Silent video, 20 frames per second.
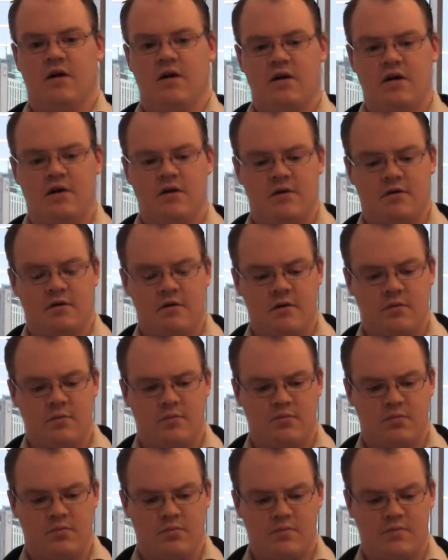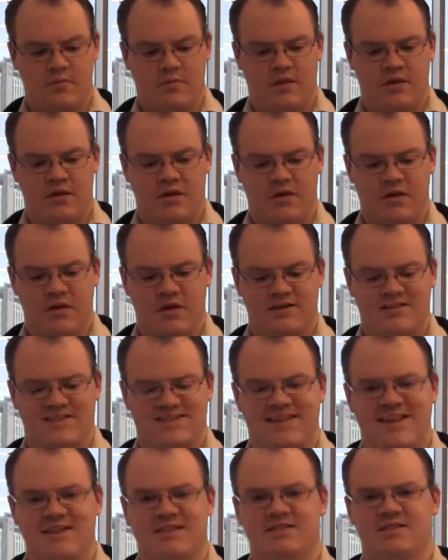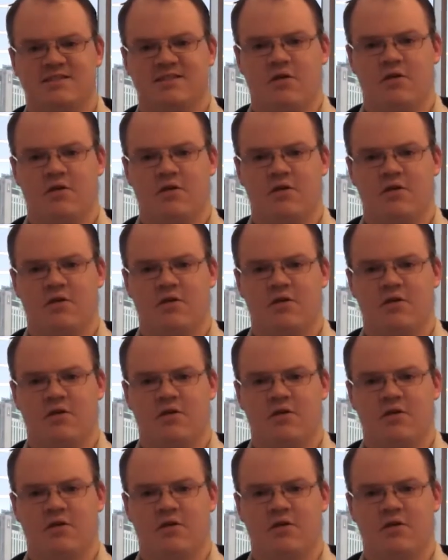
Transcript: a sense